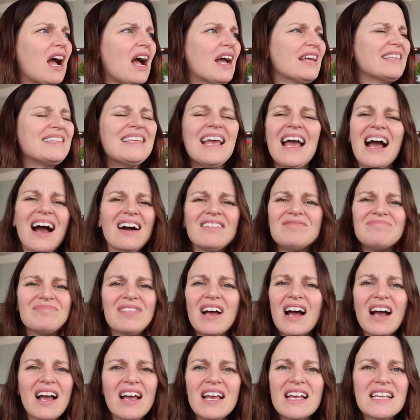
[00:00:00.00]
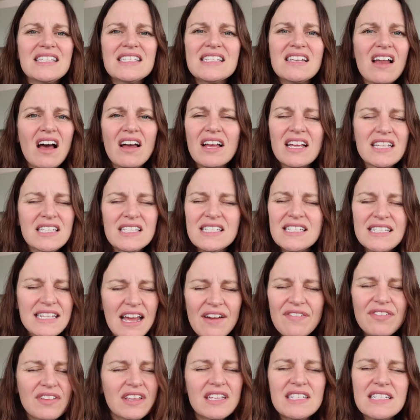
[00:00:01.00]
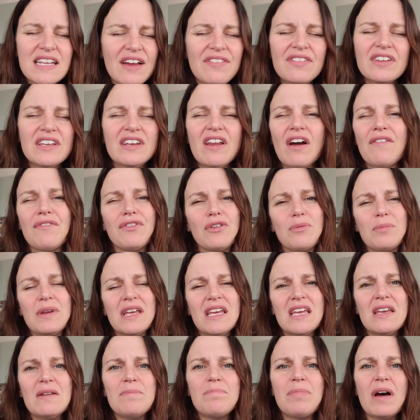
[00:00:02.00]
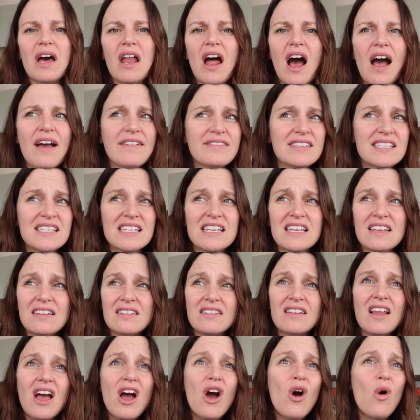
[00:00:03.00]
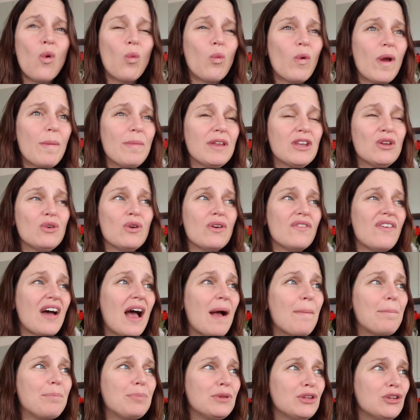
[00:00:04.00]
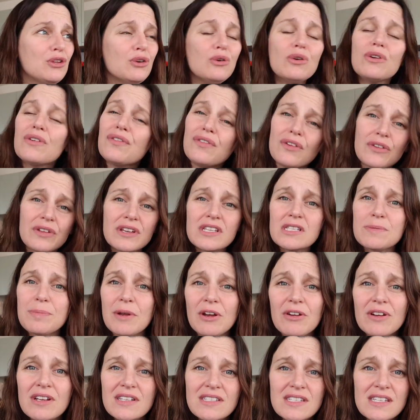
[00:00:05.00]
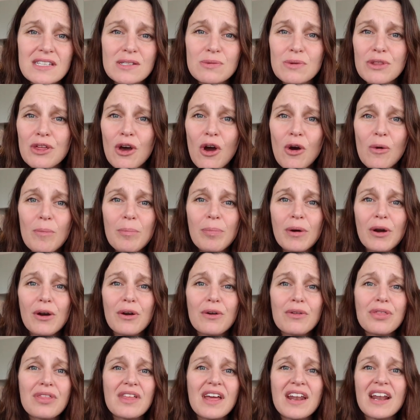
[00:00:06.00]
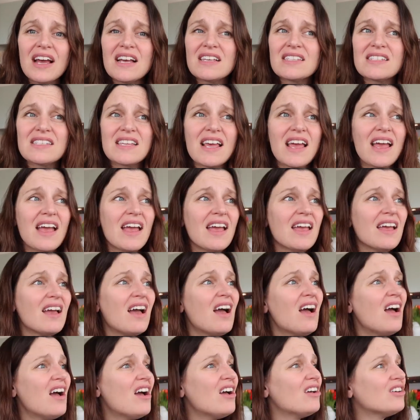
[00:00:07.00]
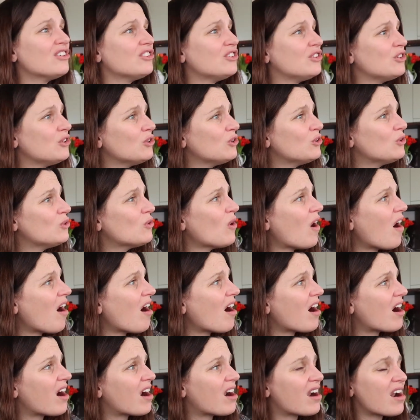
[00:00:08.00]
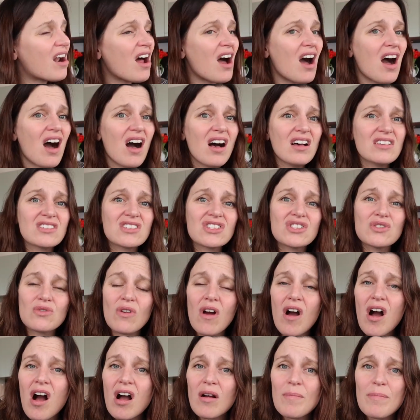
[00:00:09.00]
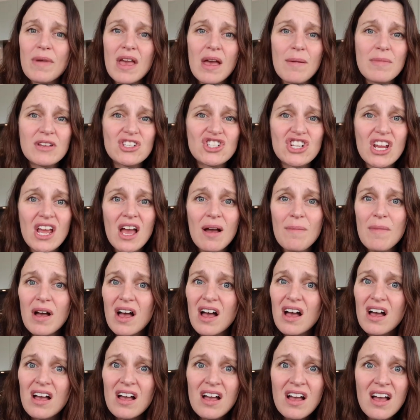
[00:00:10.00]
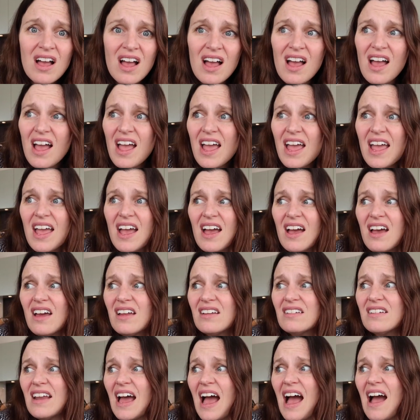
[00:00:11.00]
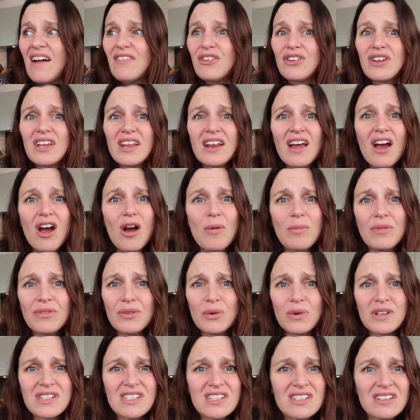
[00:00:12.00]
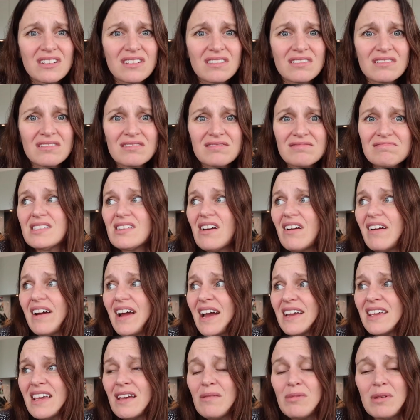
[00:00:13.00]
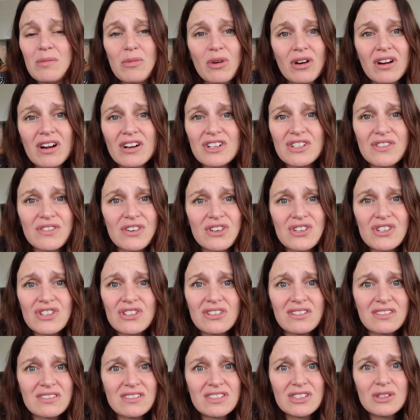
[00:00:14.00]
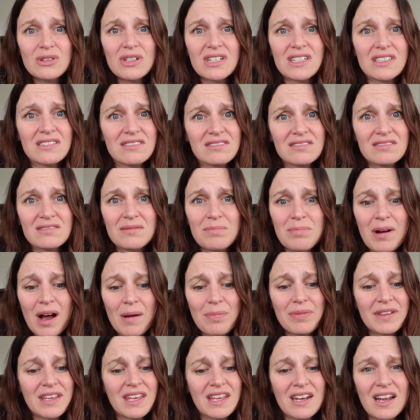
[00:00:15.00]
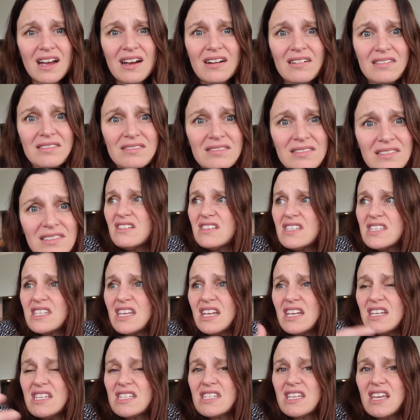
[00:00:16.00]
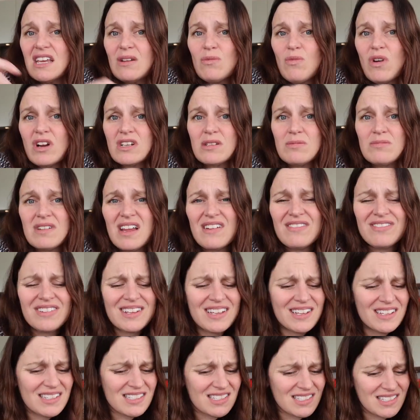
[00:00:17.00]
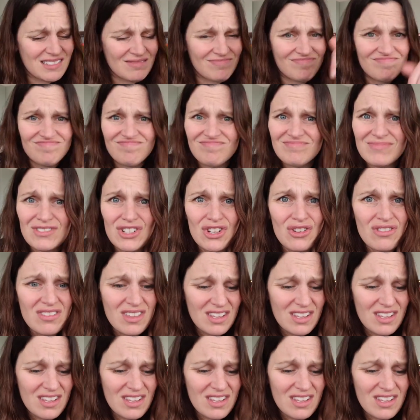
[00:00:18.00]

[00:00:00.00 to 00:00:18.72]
Yeah, it's definitely not for me, but I've seen women who have had beautiful experiences with home birth, and I say, you are a strong mama jamma, and have your kid at home if you want to. Sorry, I can't be more controversial. Do it. Pop the kid out. A little skin to skin, watch some Netflix, do your